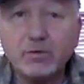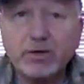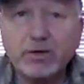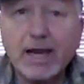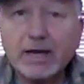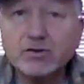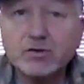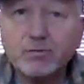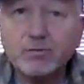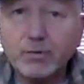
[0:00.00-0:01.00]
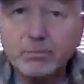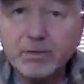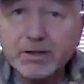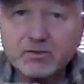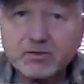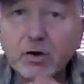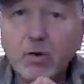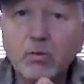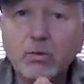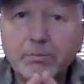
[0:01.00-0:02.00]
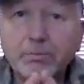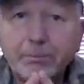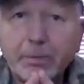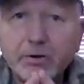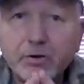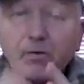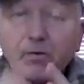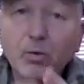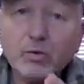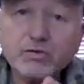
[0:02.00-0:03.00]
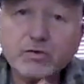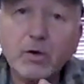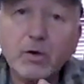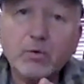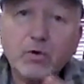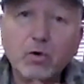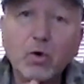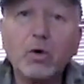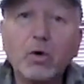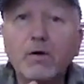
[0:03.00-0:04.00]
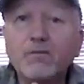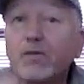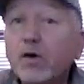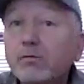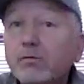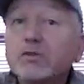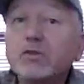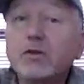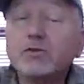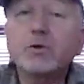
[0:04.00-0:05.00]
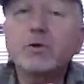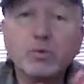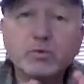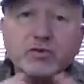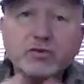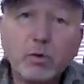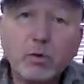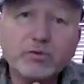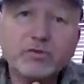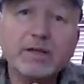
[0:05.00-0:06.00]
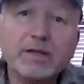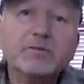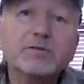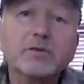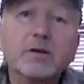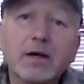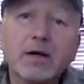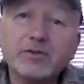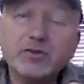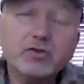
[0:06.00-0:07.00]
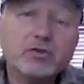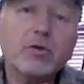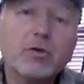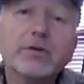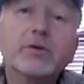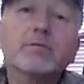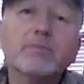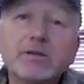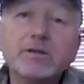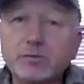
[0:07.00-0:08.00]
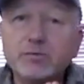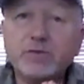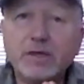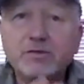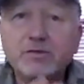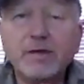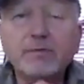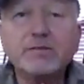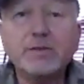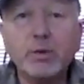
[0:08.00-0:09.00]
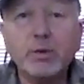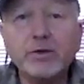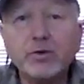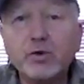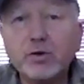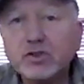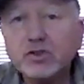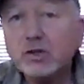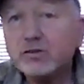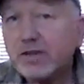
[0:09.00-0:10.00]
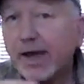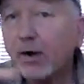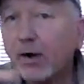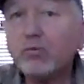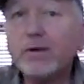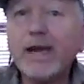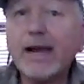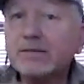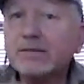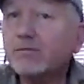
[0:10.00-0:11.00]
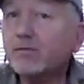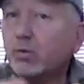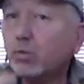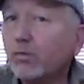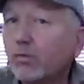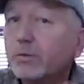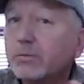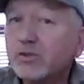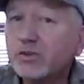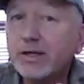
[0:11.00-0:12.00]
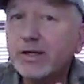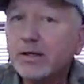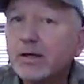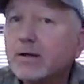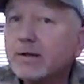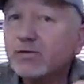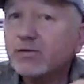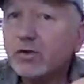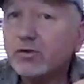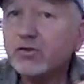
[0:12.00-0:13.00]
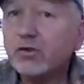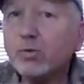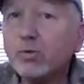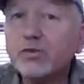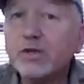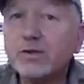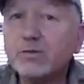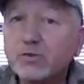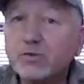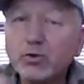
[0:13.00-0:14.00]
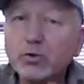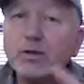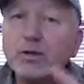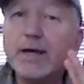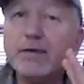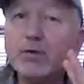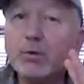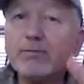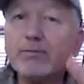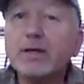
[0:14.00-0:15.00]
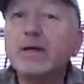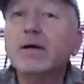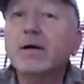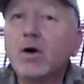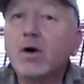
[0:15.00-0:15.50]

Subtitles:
the reaction from this salt, but you've also got a further adjustment called salt sense. It's just like your conventional sensitivity, where you can adjust how reactive you want the machine to the salt signal. So if you have it